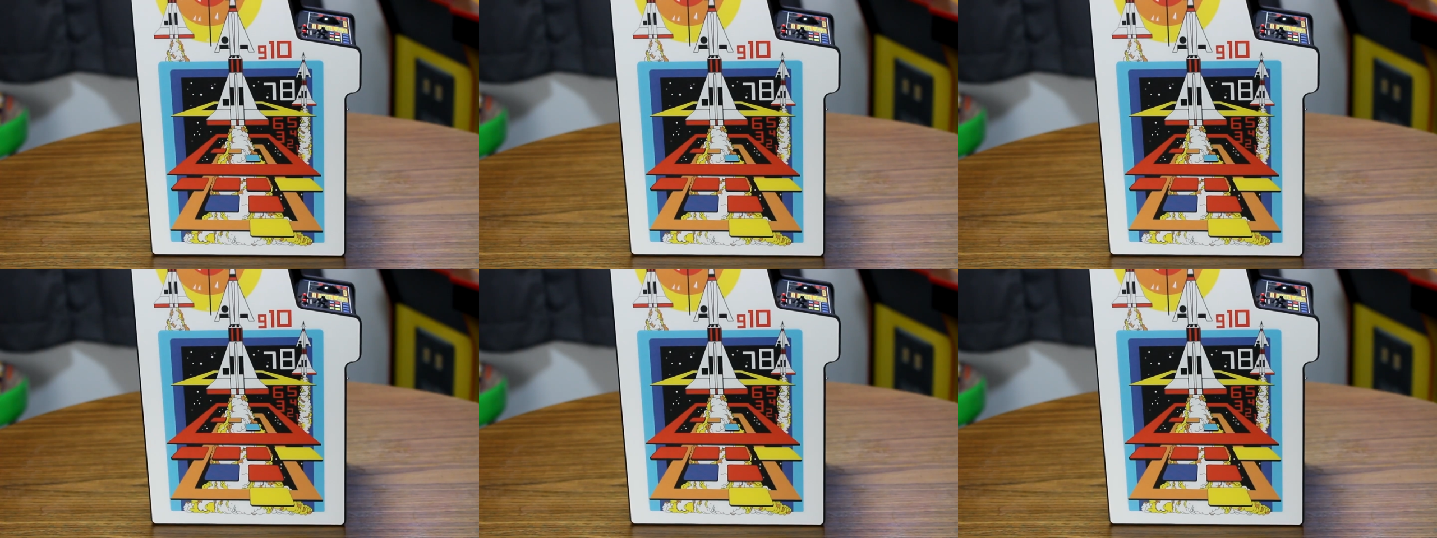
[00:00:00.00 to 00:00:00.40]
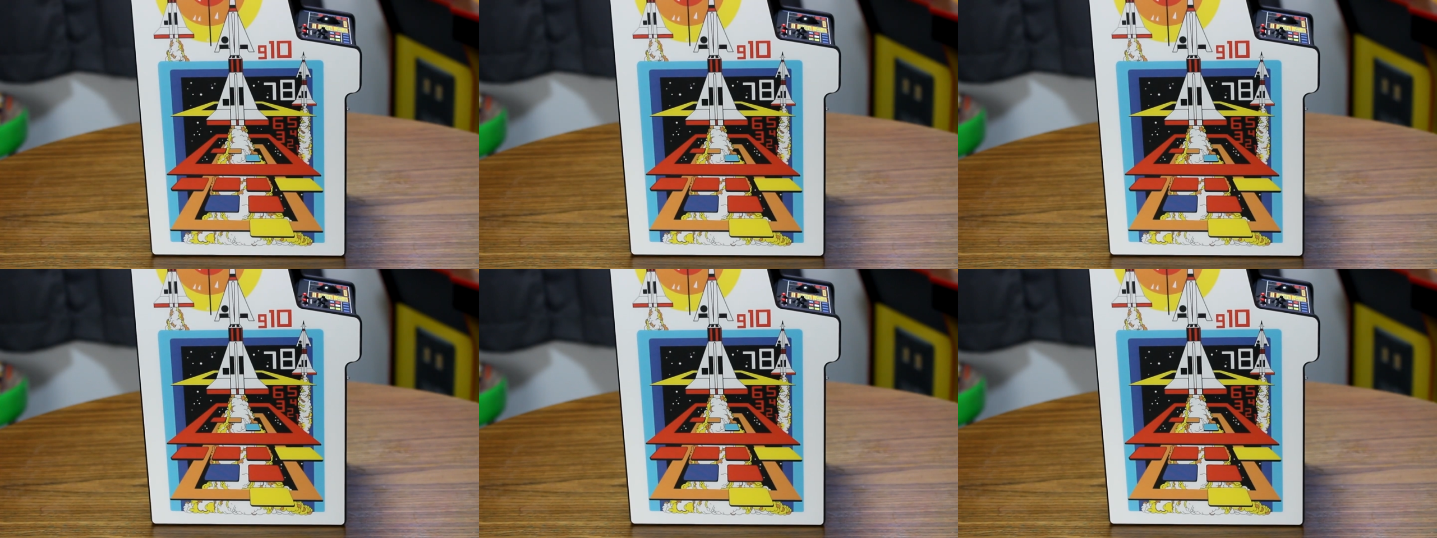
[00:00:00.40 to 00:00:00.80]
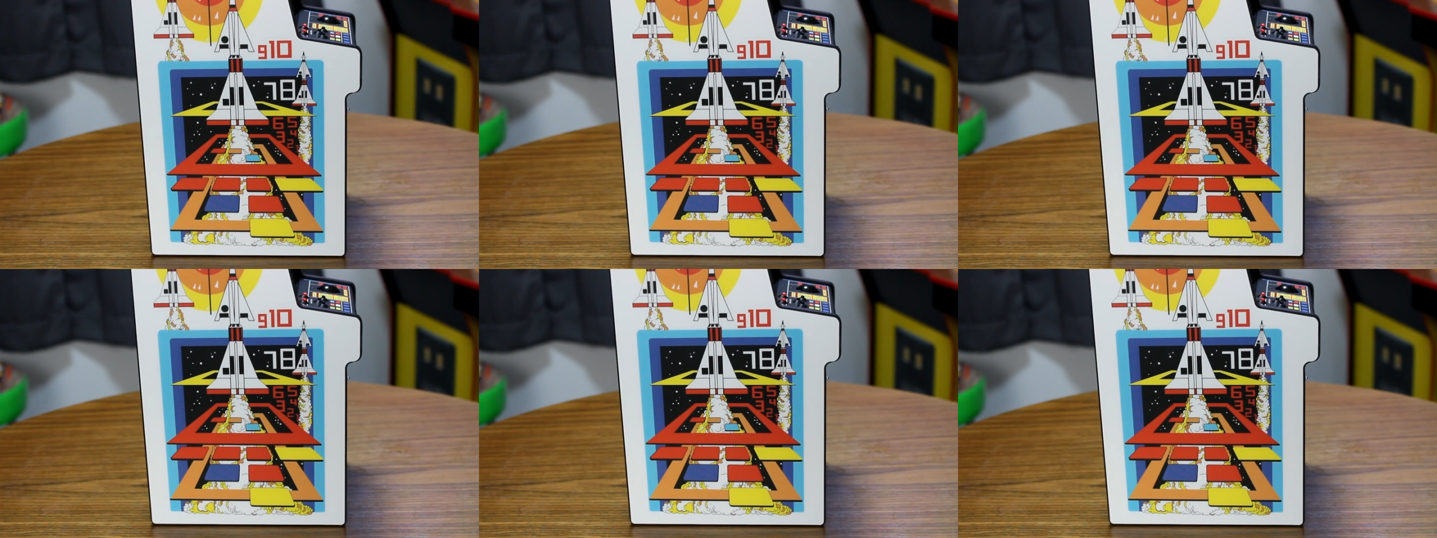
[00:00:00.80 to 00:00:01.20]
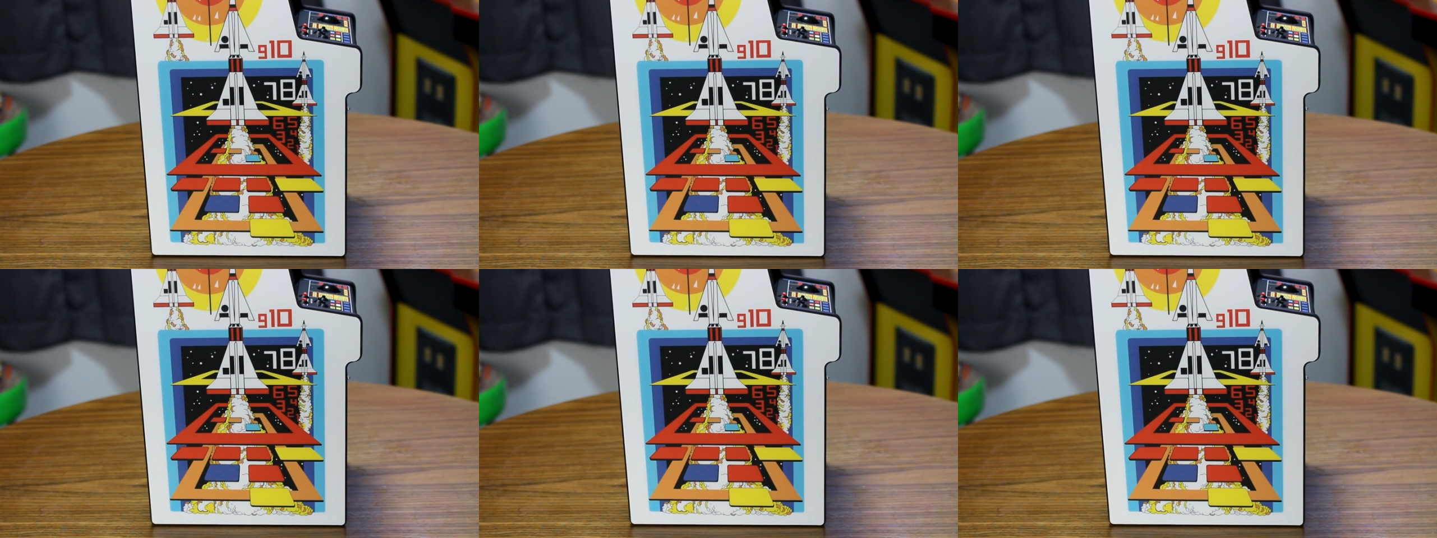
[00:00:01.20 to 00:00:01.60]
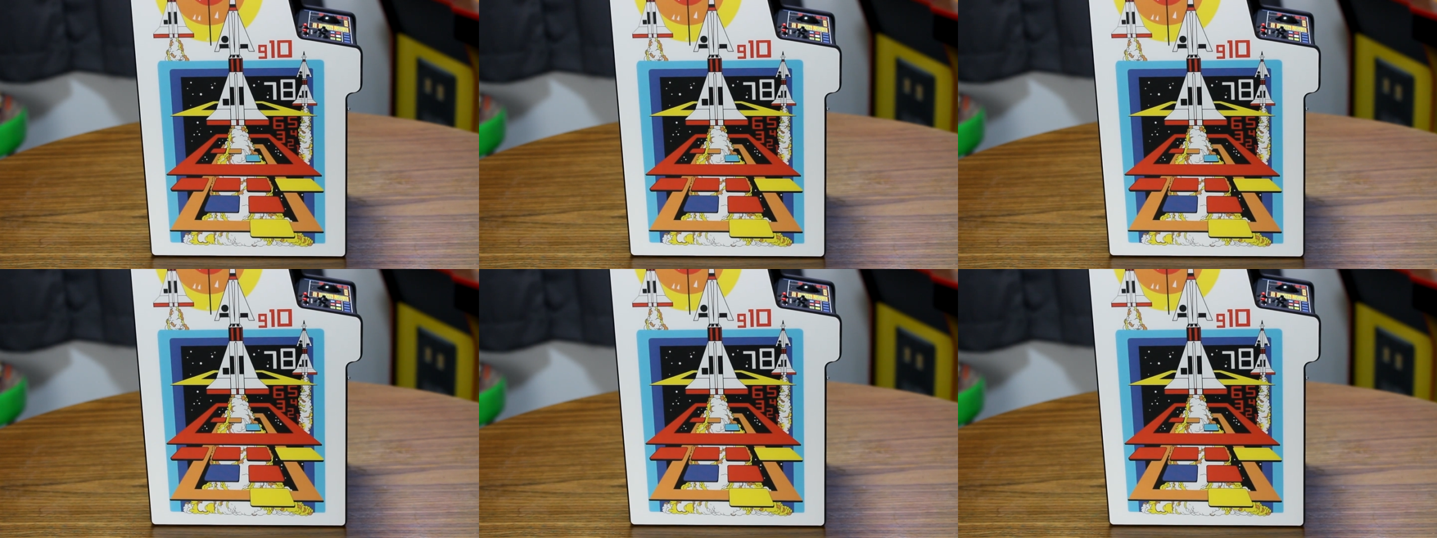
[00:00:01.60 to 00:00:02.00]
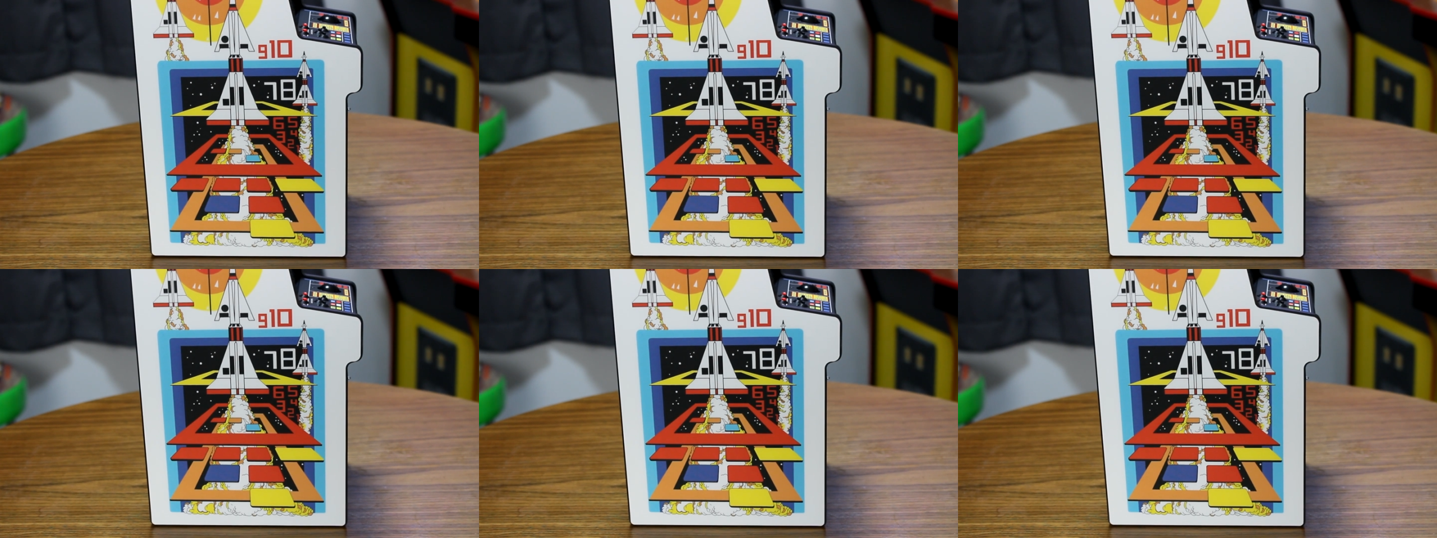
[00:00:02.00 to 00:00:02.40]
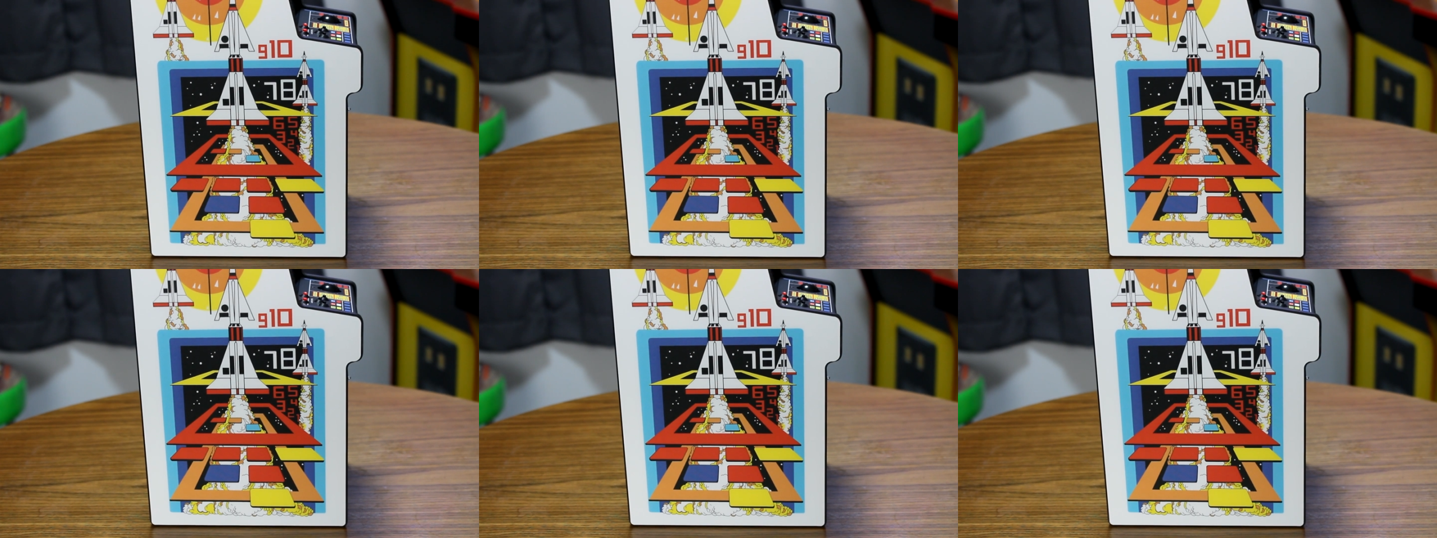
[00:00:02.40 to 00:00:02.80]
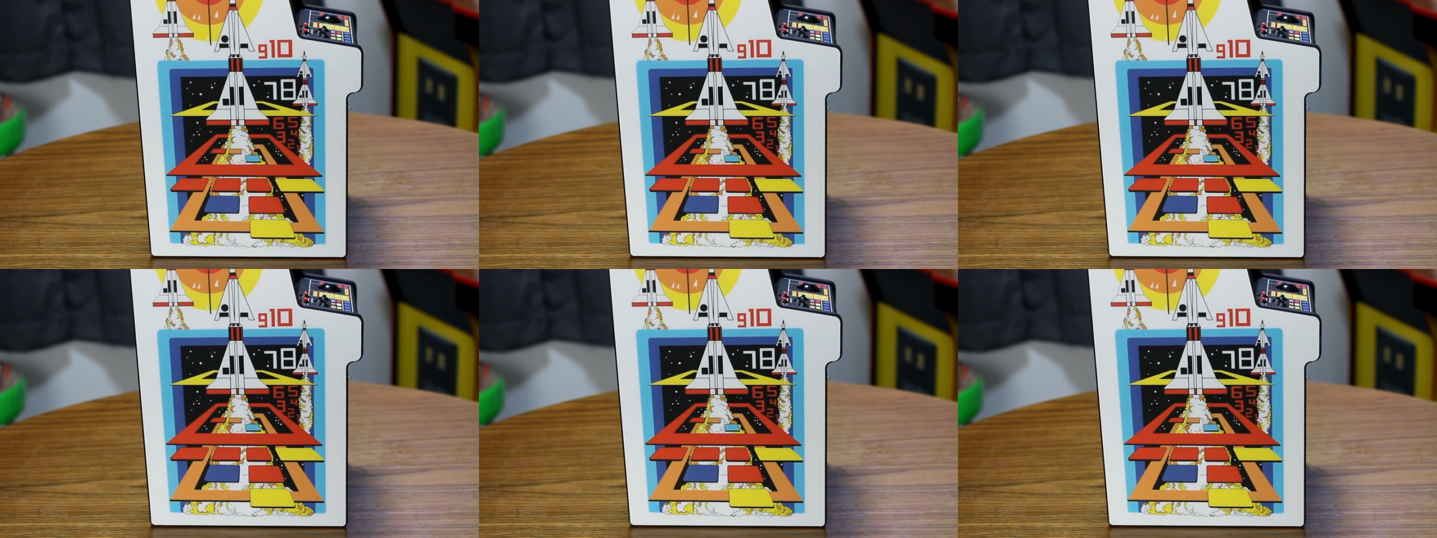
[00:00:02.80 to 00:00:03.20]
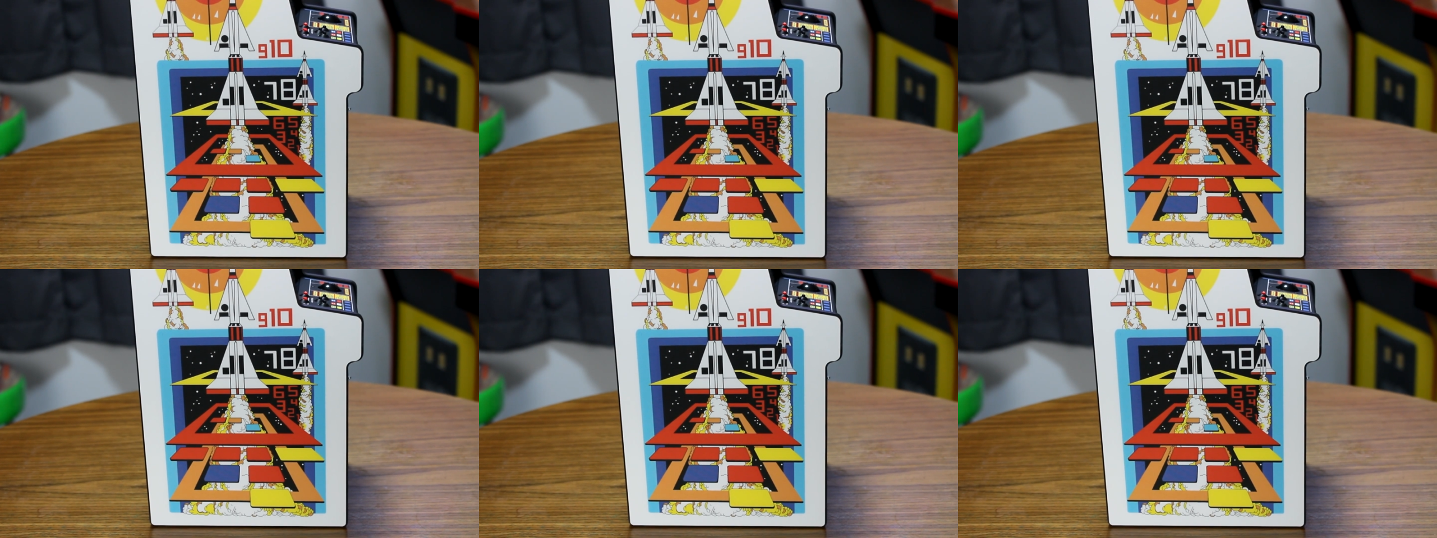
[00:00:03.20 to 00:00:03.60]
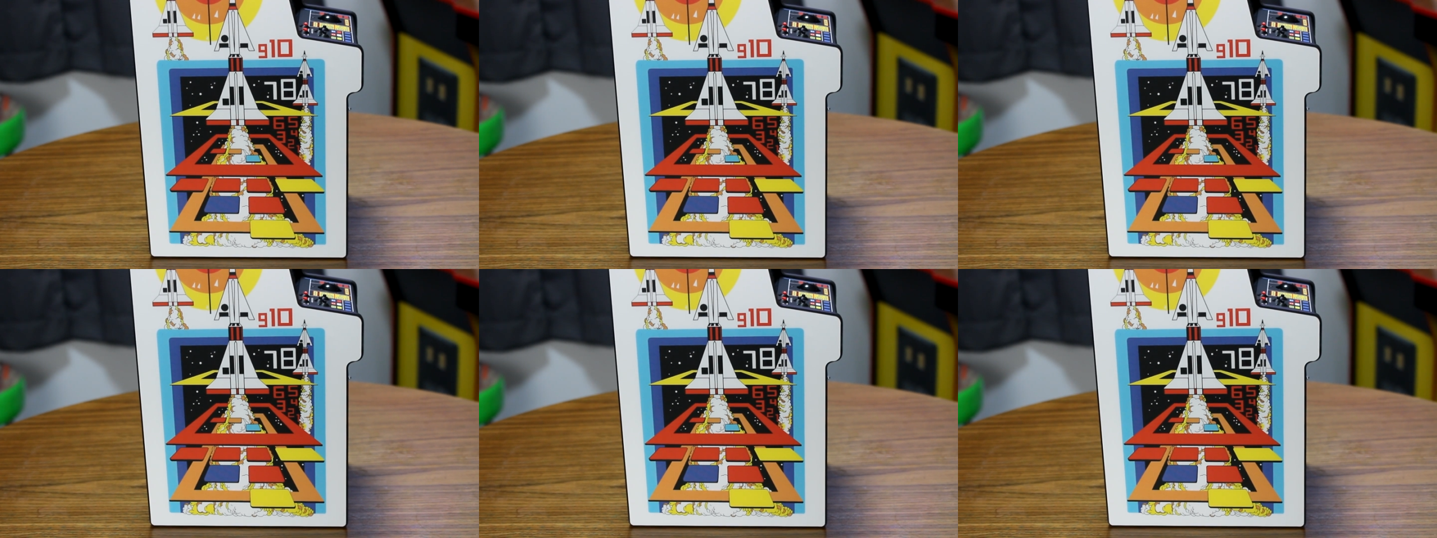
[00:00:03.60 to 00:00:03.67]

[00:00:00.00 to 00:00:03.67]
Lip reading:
[unreadable: no face in view]